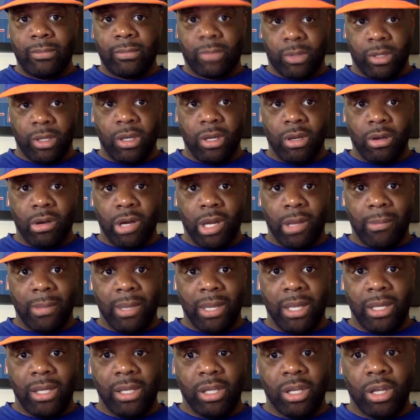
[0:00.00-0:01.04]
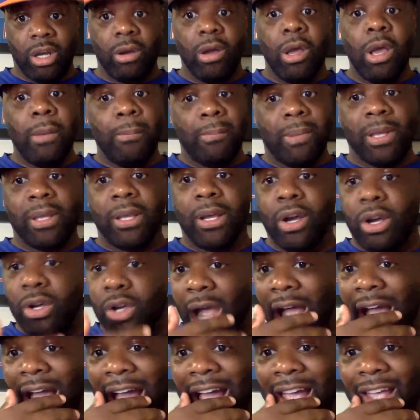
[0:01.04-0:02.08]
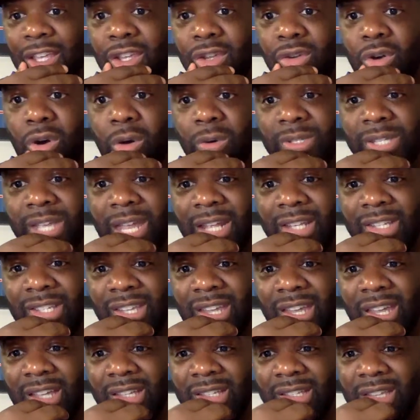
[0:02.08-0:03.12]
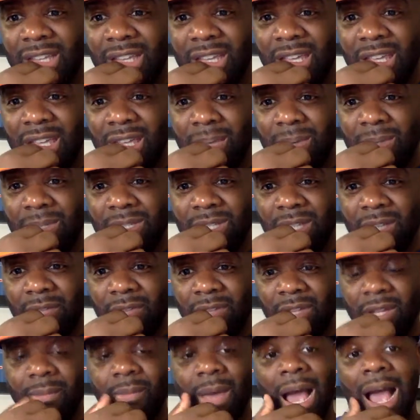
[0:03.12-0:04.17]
You know what I mean? But IQ always had a chance. He was never.